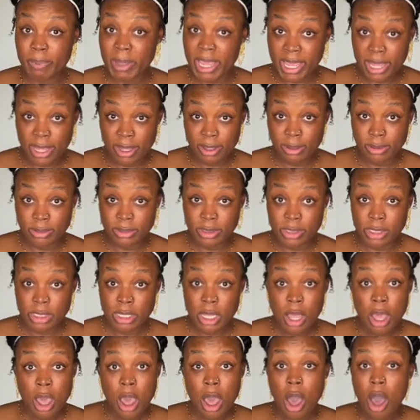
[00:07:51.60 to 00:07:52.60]

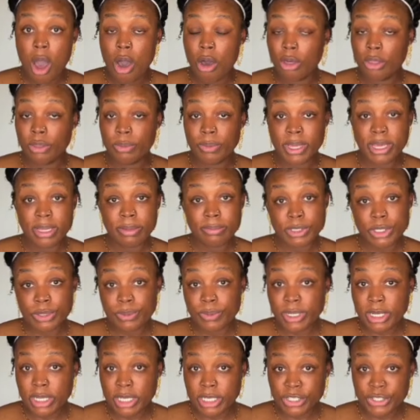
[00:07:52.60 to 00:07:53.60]
pounds all the way up to
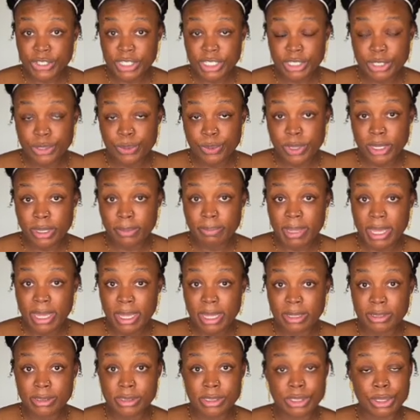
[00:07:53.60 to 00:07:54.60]
120
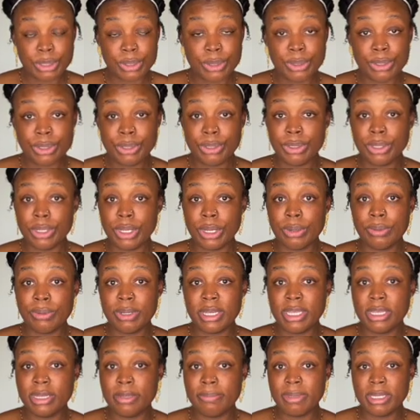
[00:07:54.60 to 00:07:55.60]
pounds. So you don't
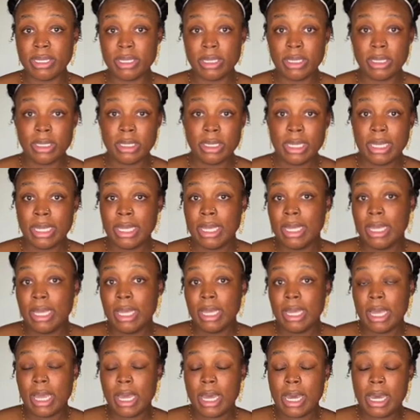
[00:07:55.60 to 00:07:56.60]
need to be
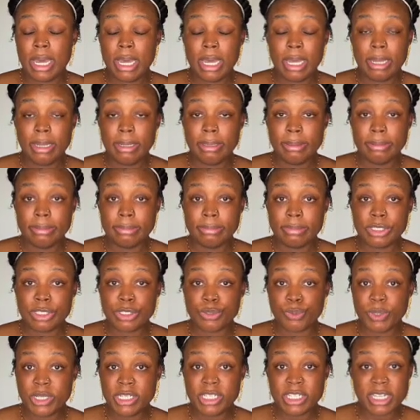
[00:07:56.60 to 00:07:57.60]

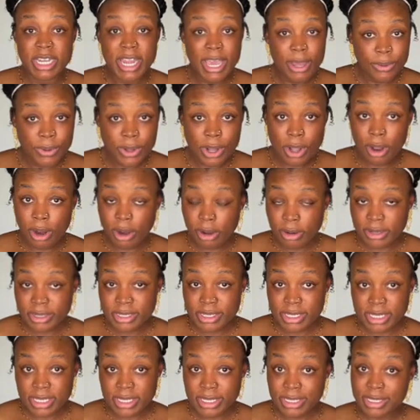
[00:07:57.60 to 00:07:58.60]
switching out car
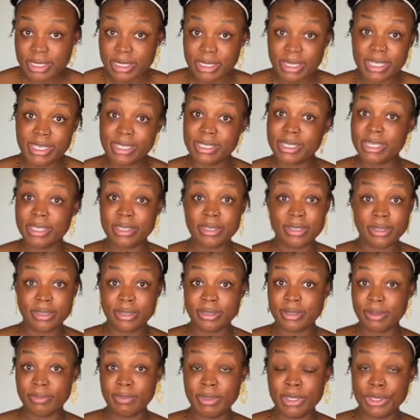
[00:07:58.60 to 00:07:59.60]
seats unless that's
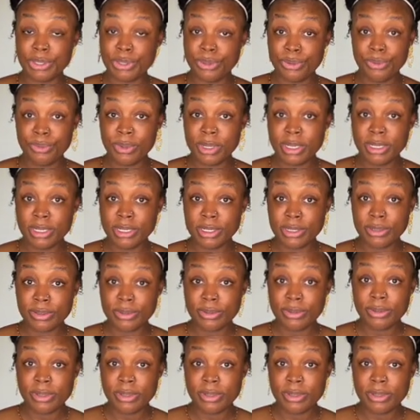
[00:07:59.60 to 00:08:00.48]
just something you want to do.